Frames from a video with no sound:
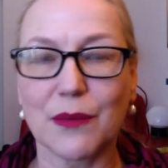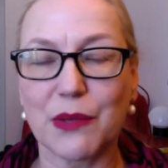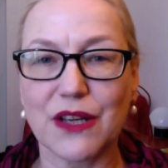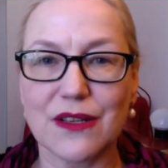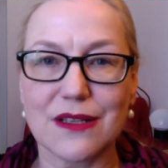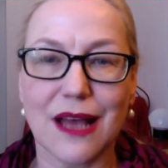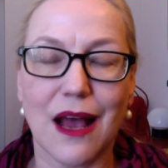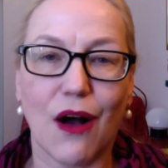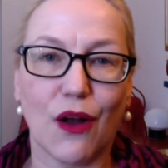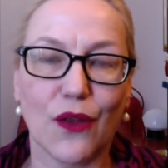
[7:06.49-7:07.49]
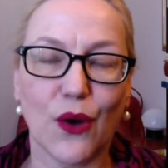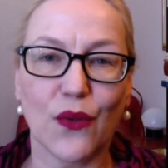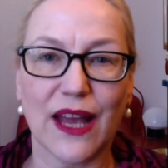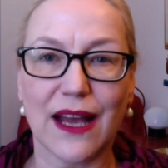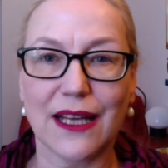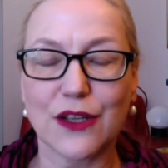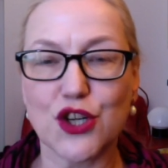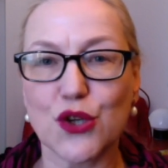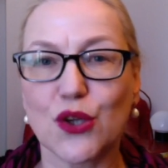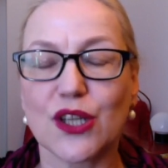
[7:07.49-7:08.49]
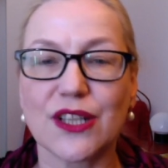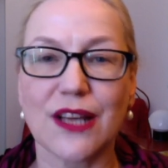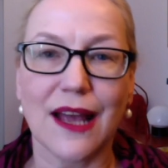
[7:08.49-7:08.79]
because although they are insured,